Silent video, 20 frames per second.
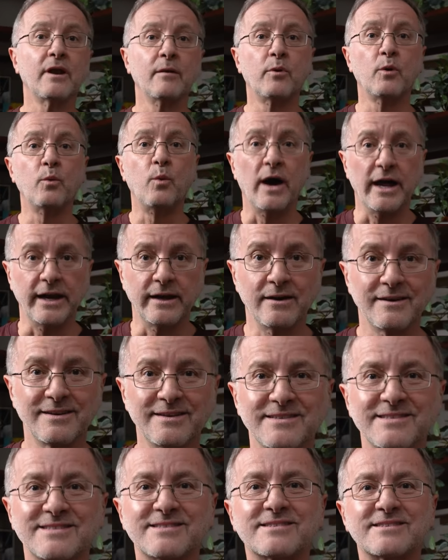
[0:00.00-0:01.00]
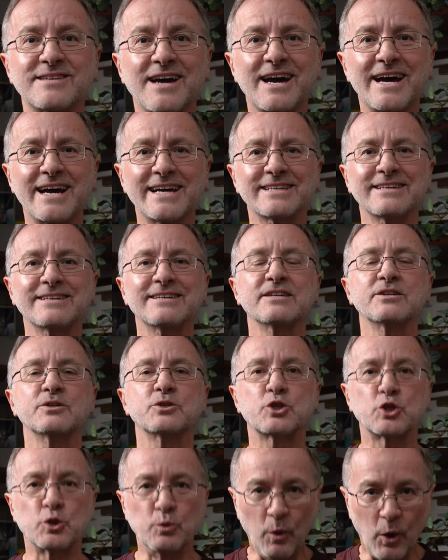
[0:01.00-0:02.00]
number one, start
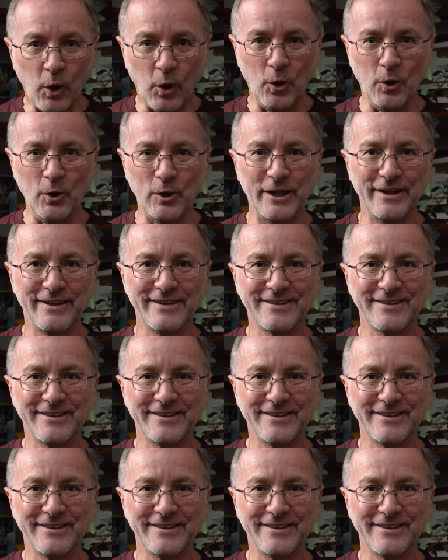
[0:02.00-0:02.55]
small.